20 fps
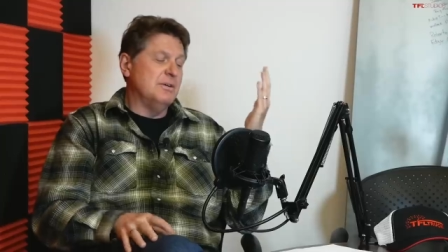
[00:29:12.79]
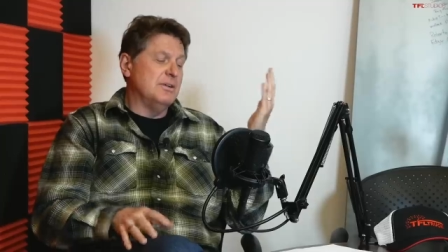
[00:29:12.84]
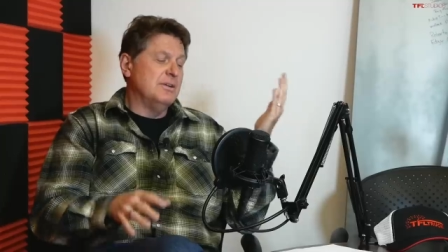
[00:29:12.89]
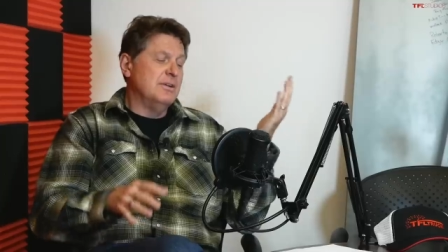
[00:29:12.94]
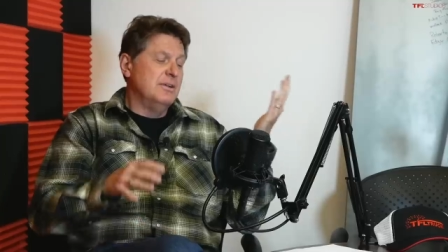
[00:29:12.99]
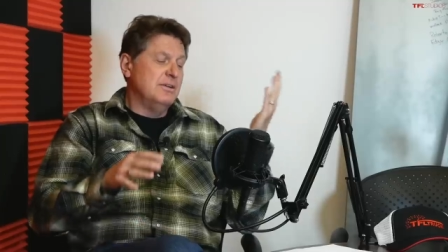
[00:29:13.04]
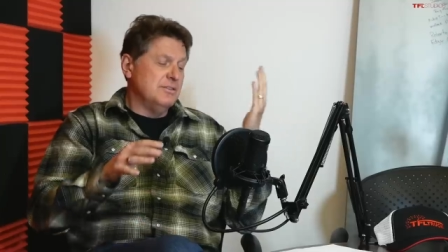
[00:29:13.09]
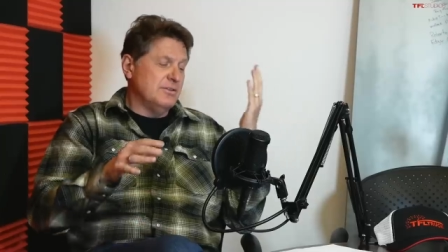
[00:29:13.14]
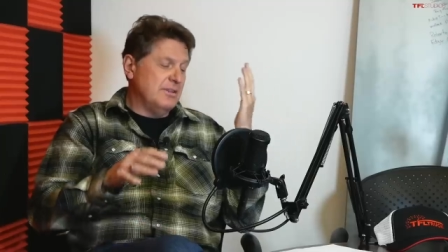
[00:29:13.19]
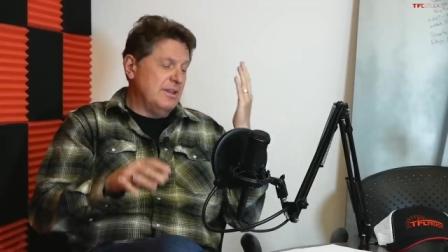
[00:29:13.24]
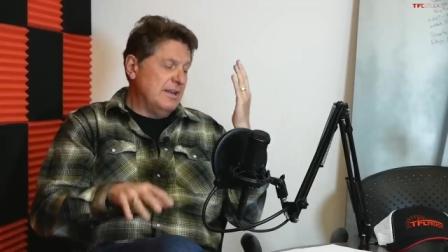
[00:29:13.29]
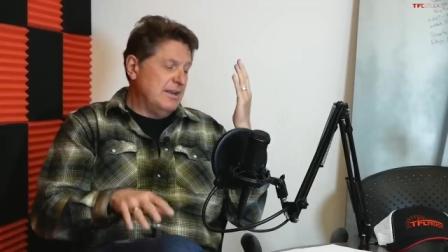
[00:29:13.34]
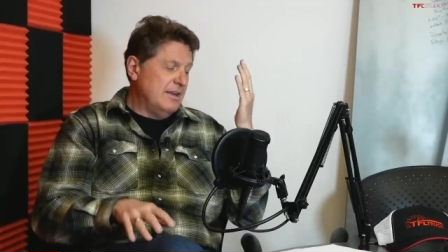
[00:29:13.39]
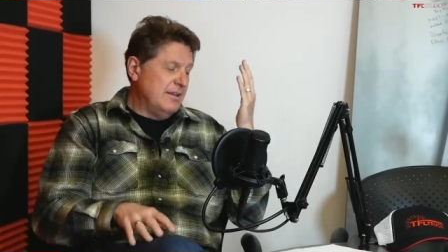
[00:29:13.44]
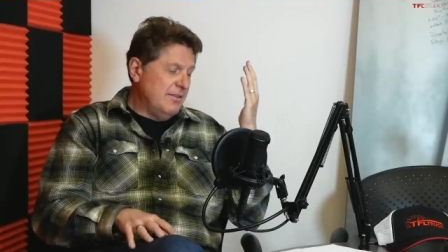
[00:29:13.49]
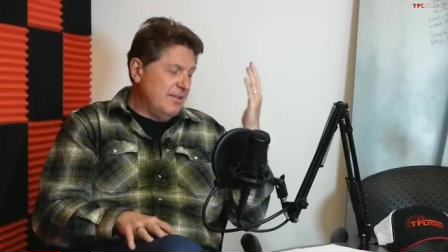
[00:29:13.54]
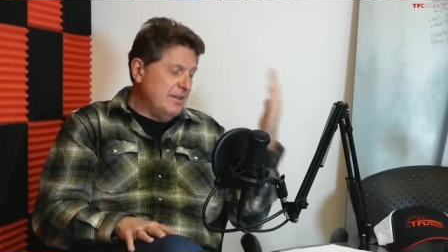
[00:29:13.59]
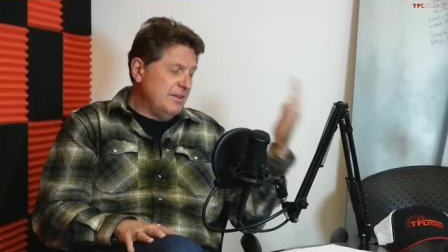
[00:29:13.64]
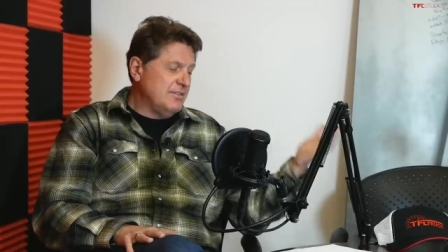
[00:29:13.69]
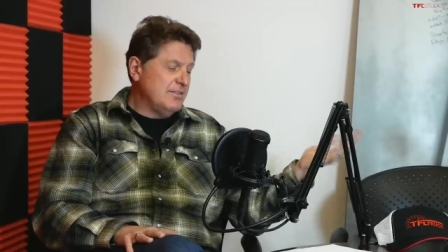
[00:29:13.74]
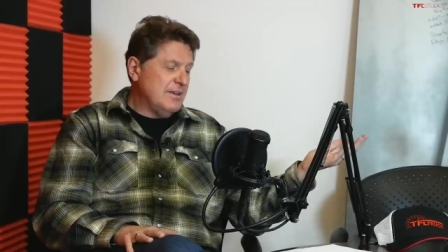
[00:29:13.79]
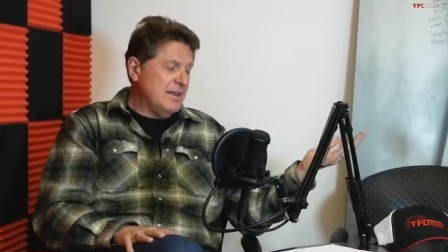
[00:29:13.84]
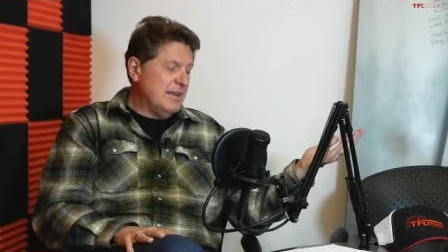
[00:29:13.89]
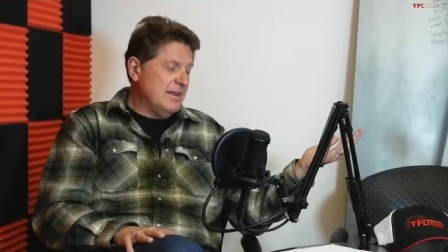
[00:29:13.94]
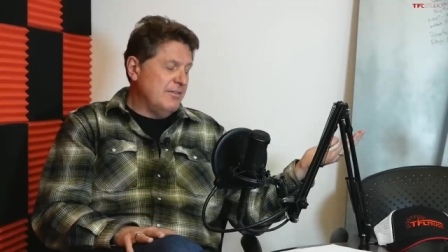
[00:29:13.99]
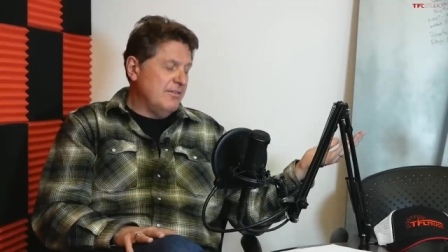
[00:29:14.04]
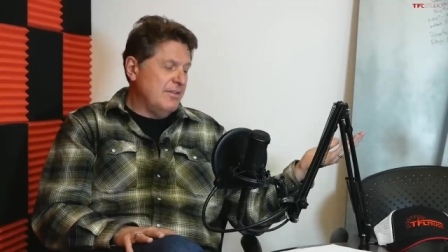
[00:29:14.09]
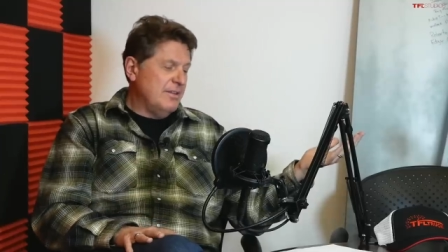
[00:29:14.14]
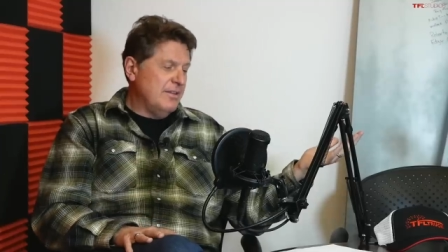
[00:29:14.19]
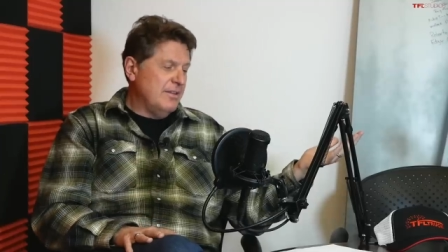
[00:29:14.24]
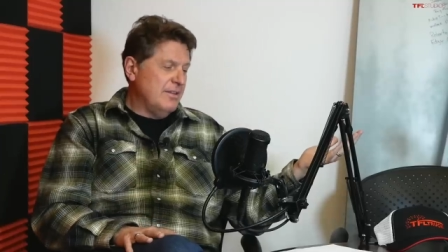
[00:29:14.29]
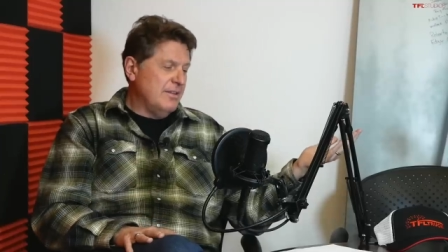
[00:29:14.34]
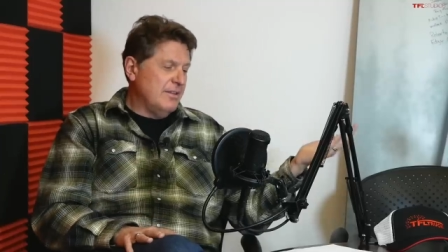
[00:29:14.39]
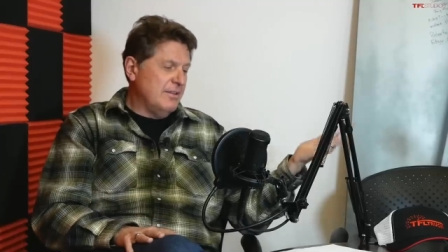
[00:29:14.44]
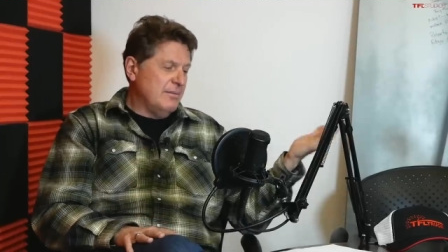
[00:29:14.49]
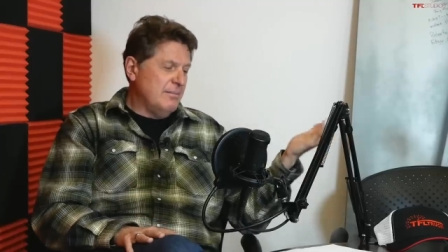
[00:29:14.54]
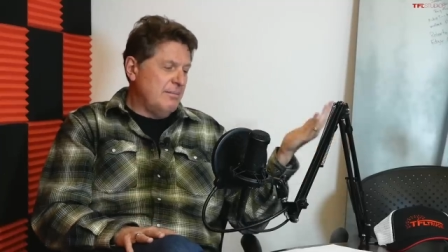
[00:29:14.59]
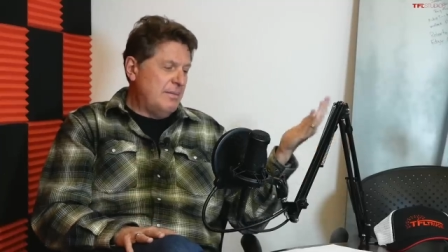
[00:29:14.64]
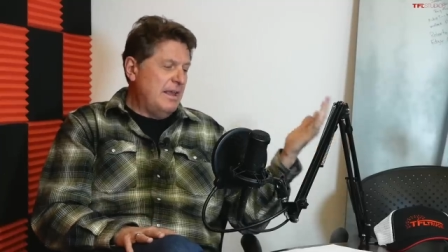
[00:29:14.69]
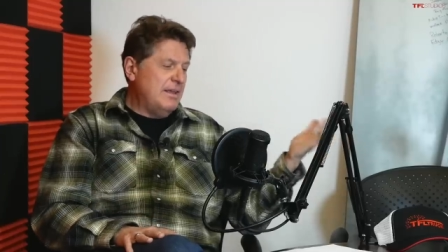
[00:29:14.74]
But so they did this kind of the the,
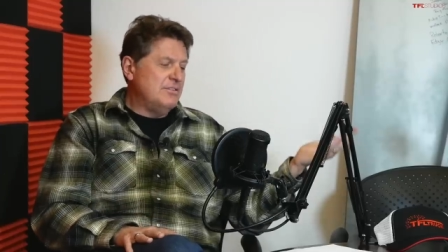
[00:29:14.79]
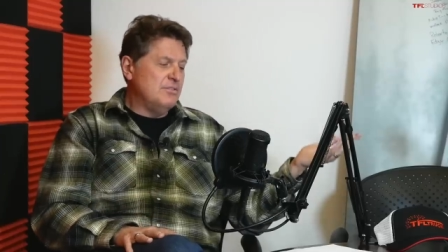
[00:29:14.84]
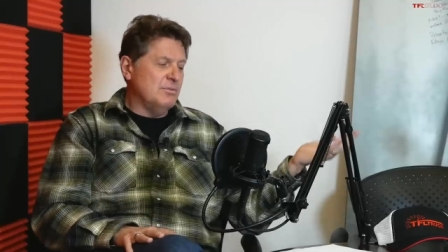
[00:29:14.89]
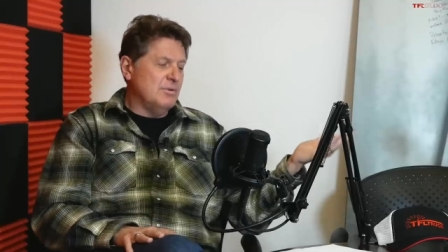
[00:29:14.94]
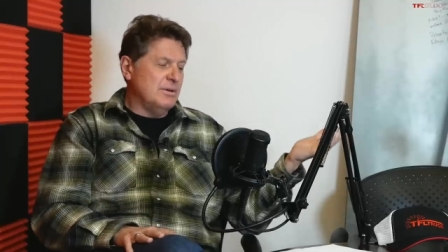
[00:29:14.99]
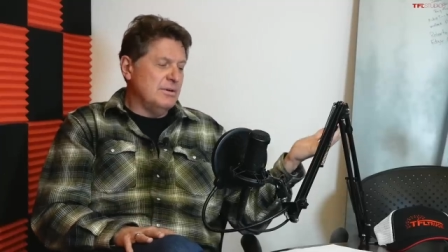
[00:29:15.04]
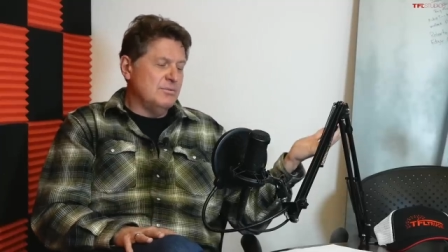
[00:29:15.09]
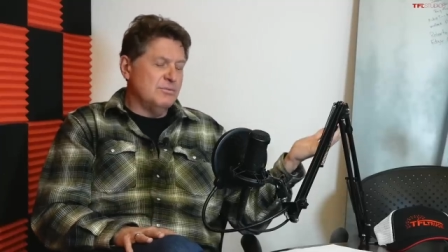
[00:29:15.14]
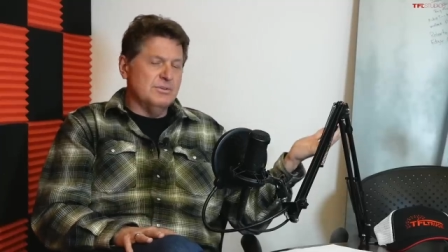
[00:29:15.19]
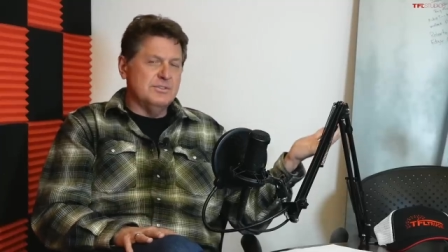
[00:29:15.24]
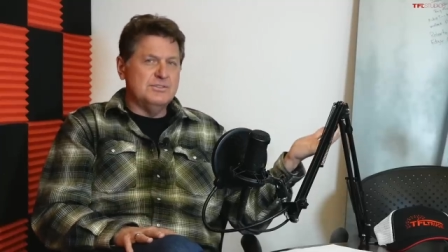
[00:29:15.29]
the base one,